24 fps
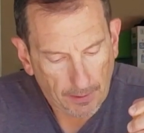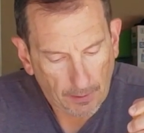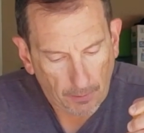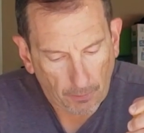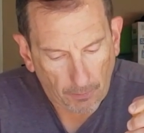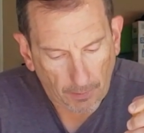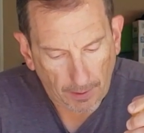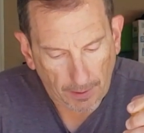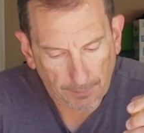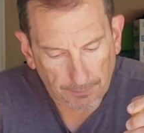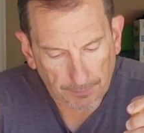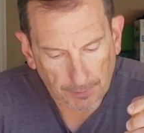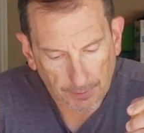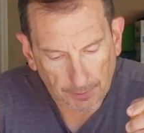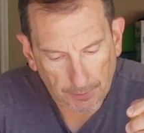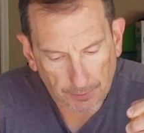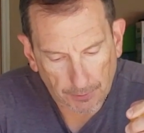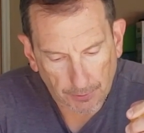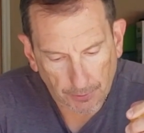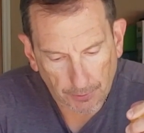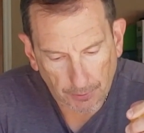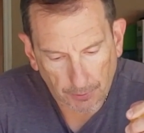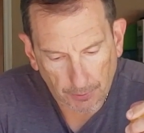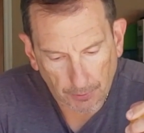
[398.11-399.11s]
what I'm going to
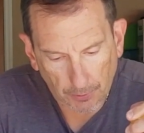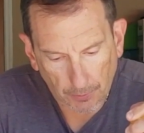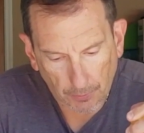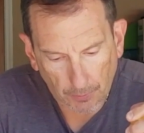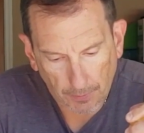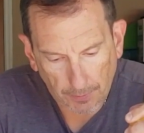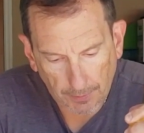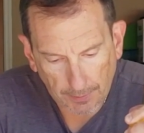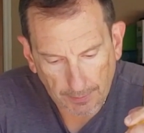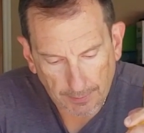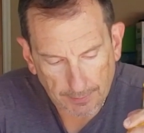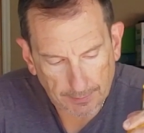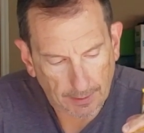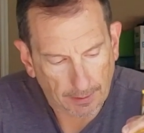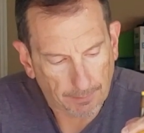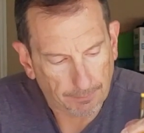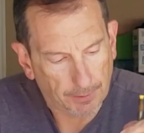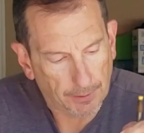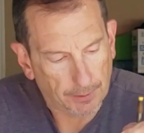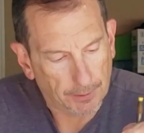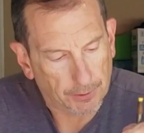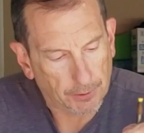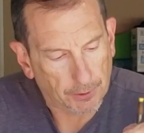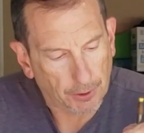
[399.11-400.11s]
do is I'm
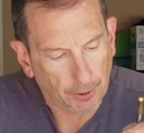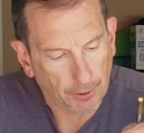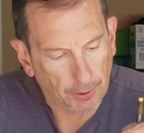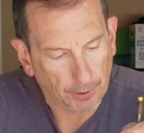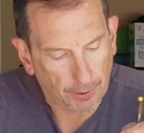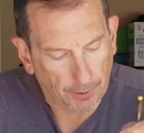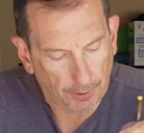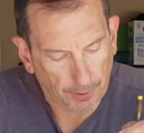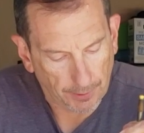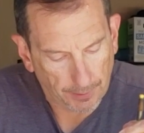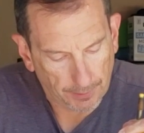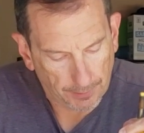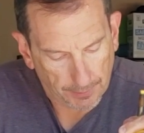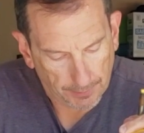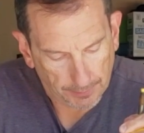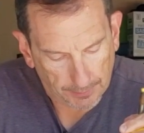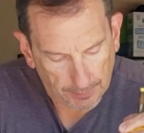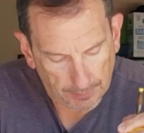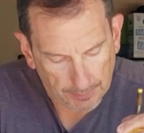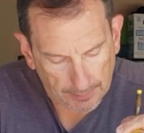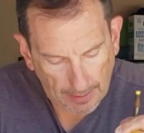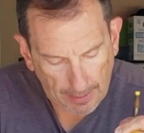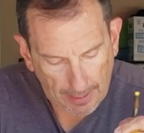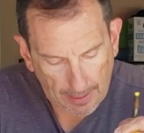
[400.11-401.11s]
going to turn
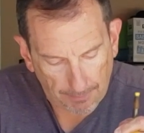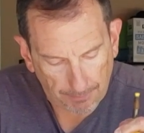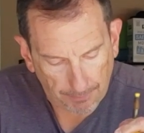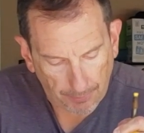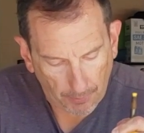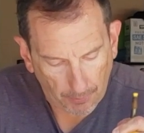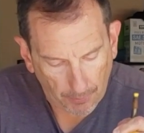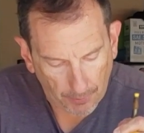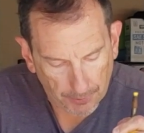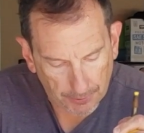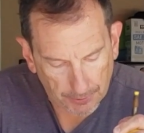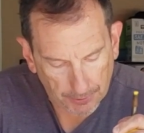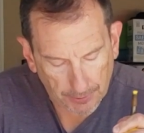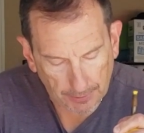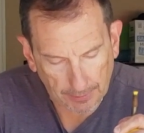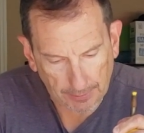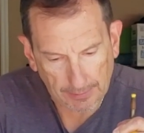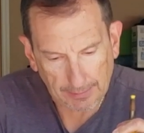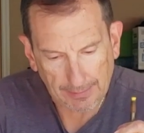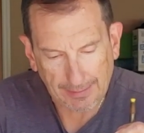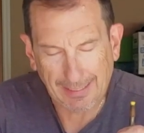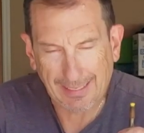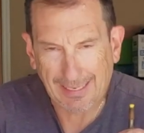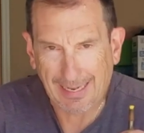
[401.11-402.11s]
the top
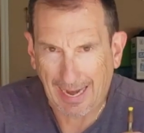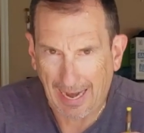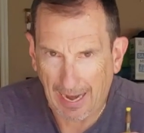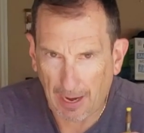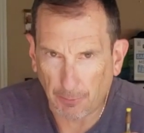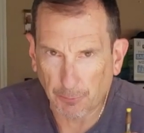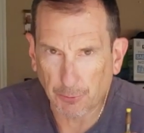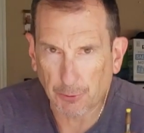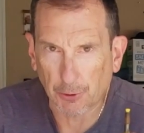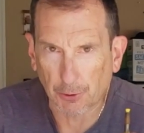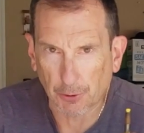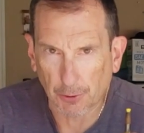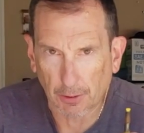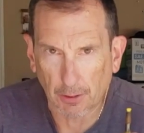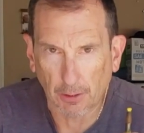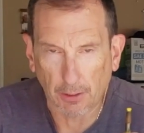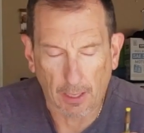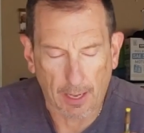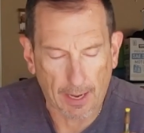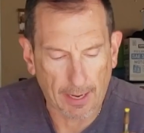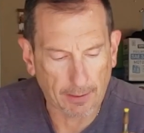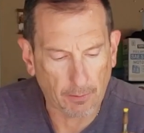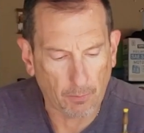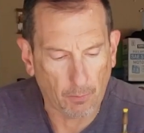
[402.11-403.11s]
portion
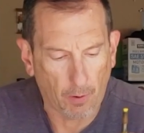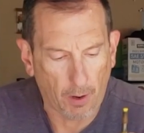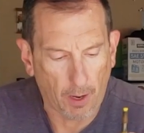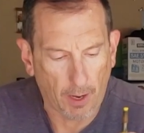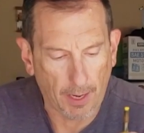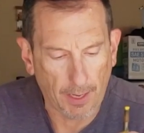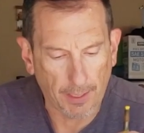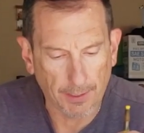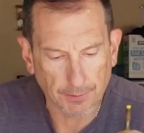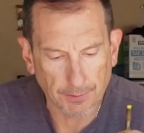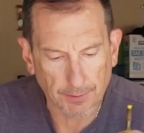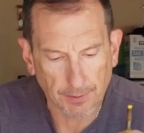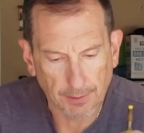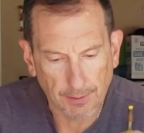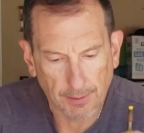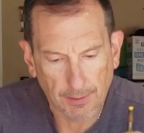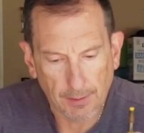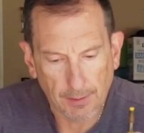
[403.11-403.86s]
counterclockwise